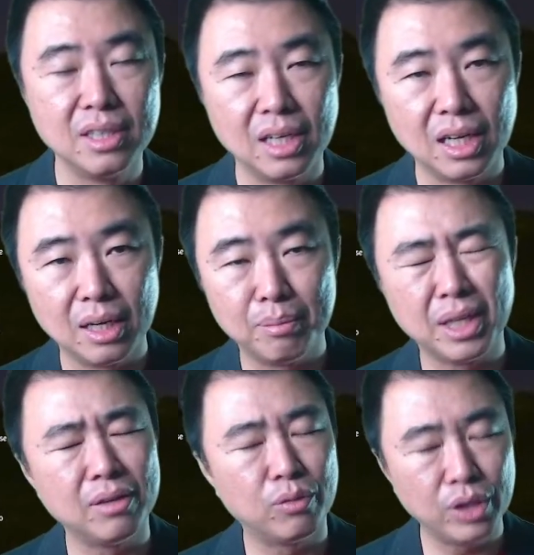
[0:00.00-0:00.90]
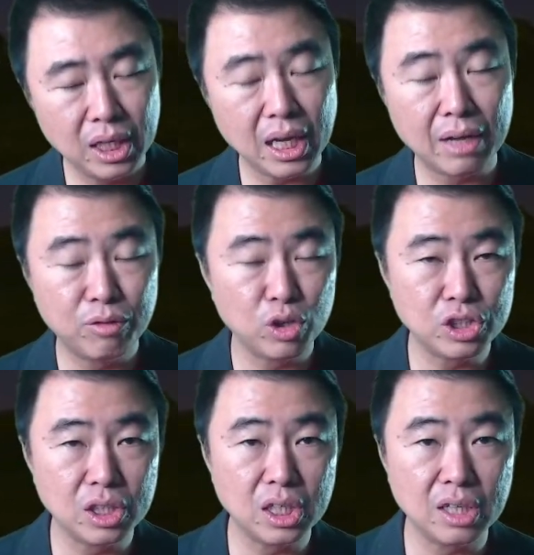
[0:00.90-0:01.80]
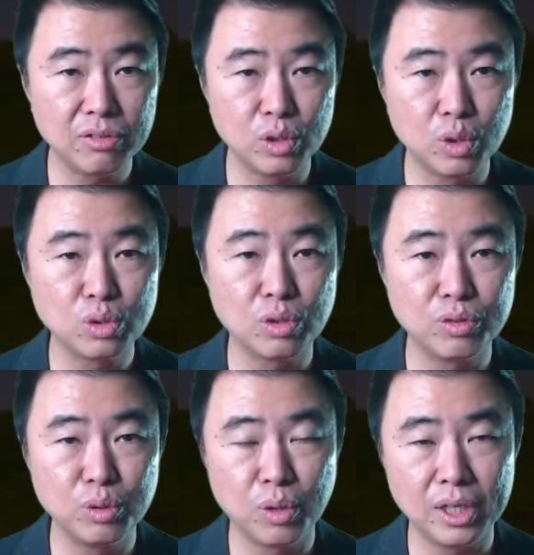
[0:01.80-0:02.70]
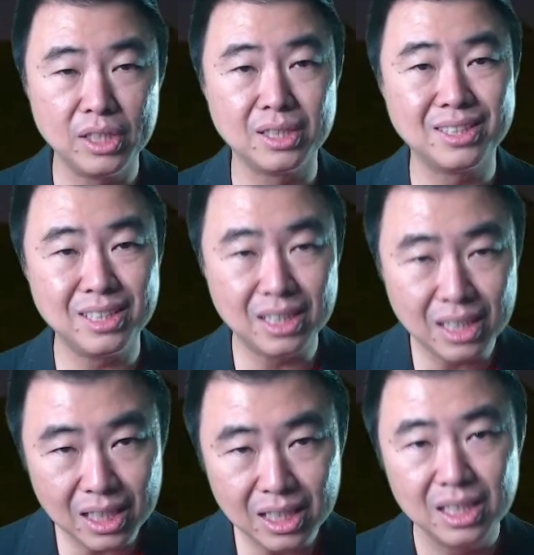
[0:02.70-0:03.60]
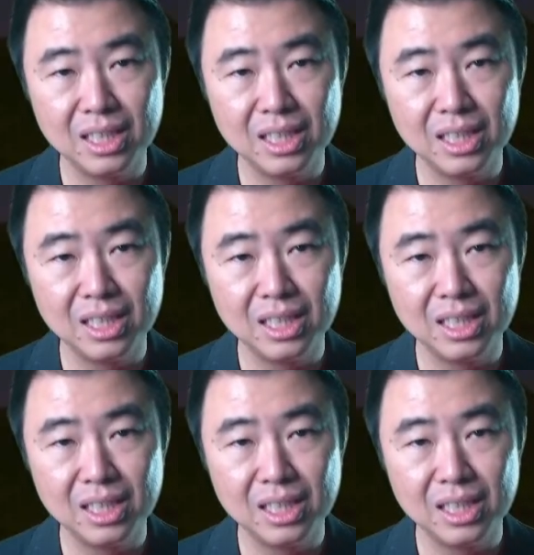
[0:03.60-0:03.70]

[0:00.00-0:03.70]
But really, unfortunately, for those of you who are in the city,